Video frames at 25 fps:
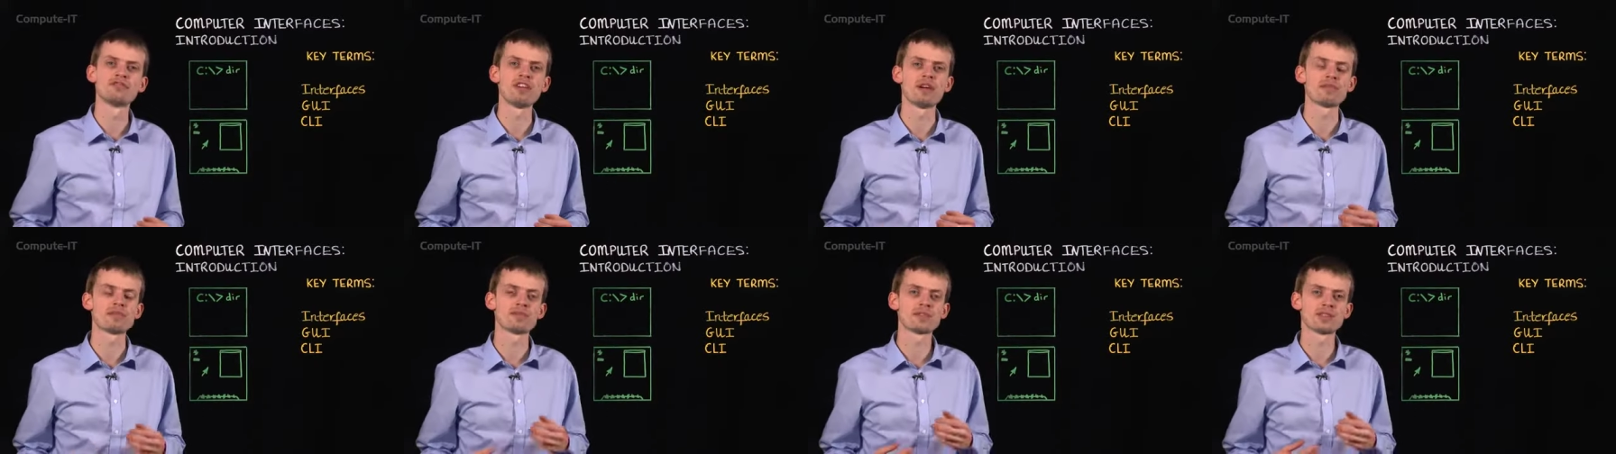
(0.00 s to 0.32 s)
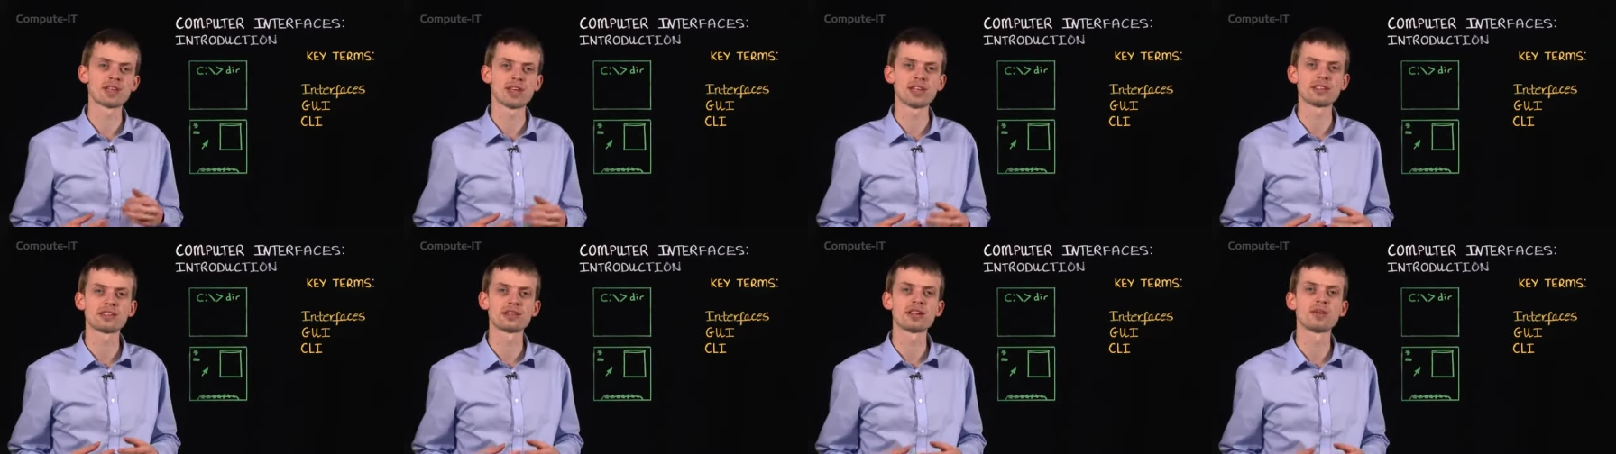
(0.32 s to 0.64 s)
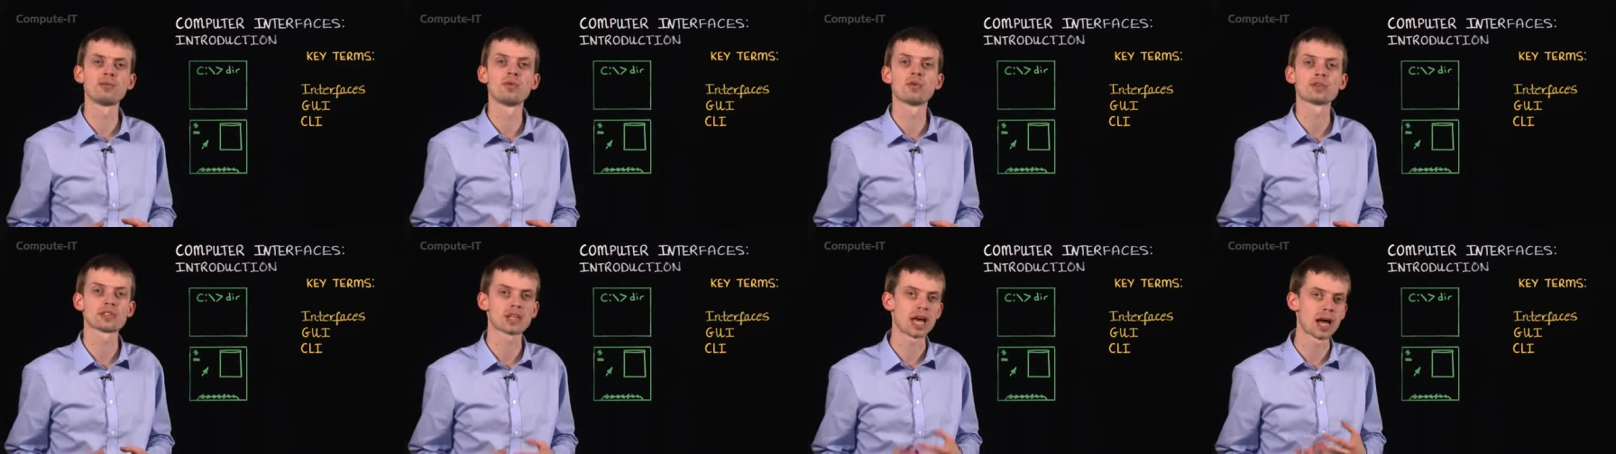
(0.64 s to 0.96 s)

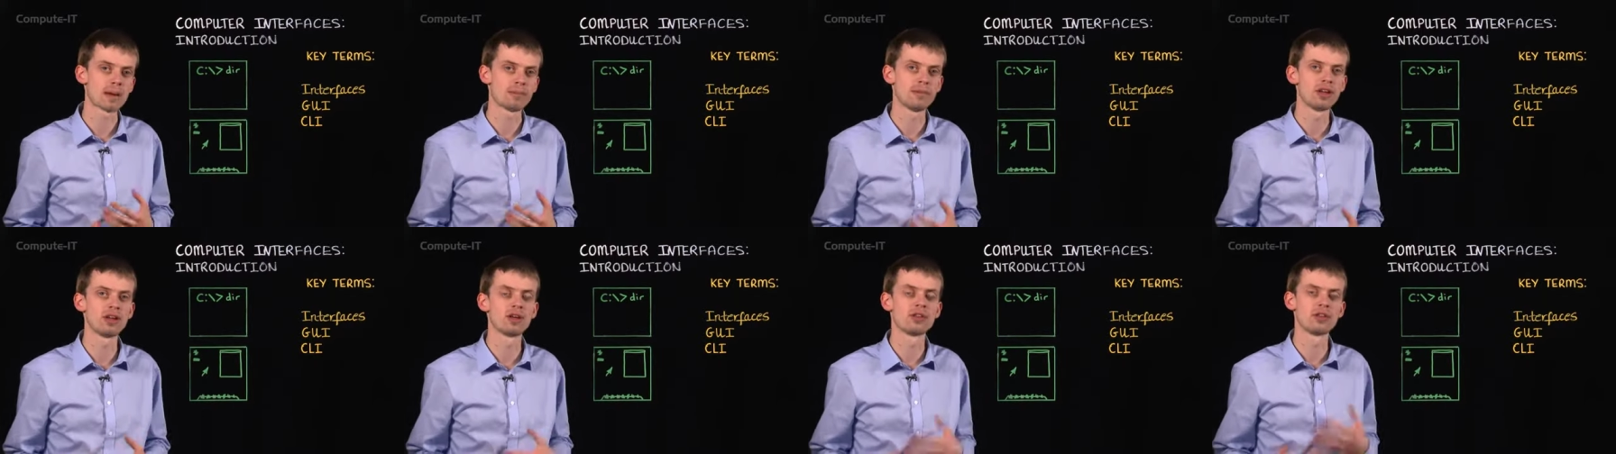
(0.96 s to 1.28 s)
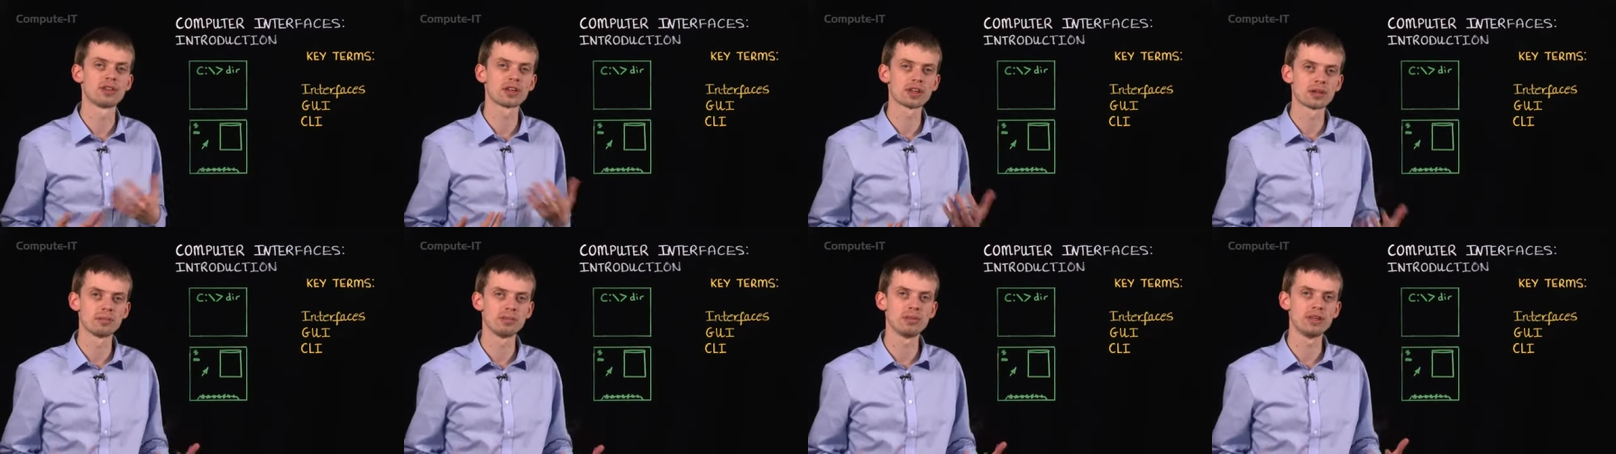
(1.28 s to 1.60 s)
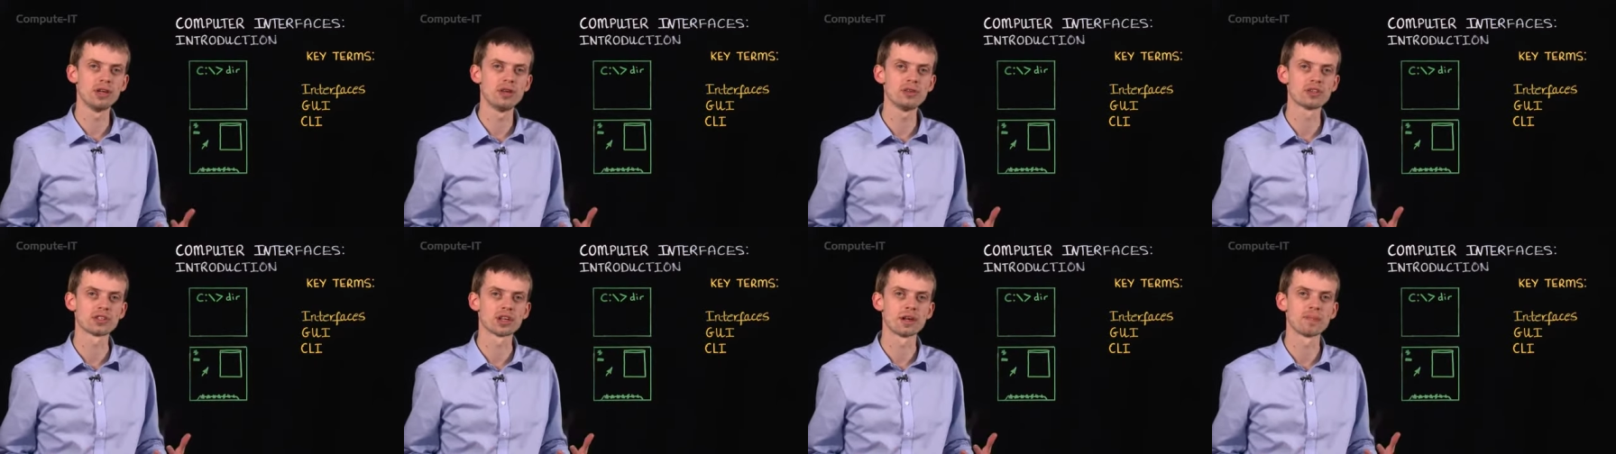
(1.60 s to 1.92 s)
representing what's happening on the
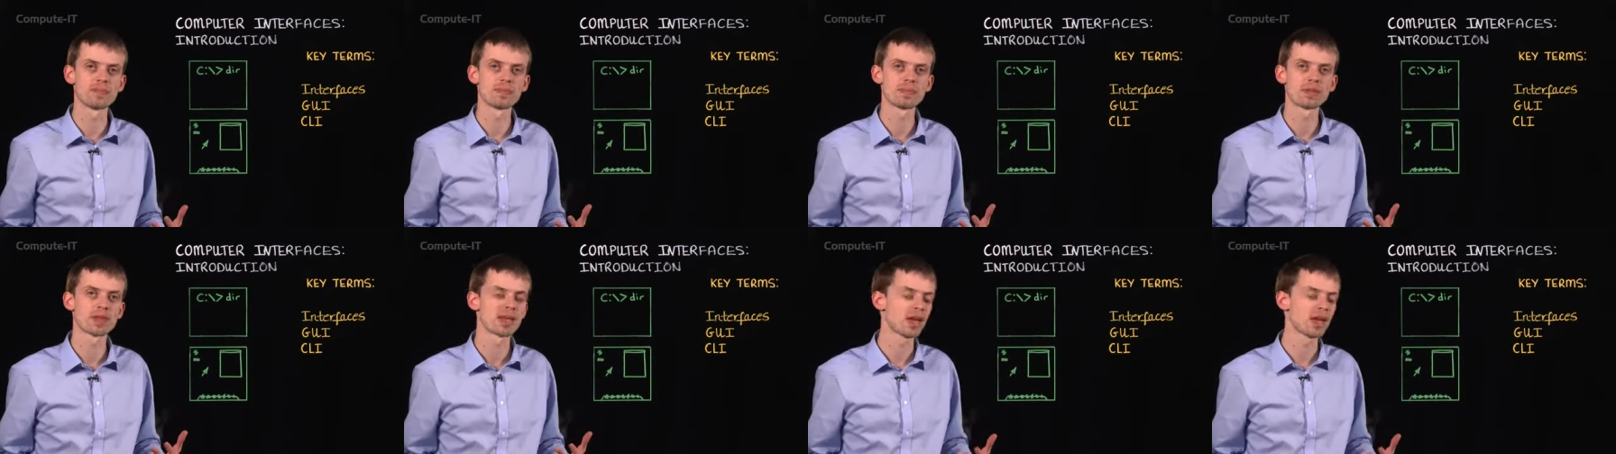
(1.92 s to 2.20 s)
computer,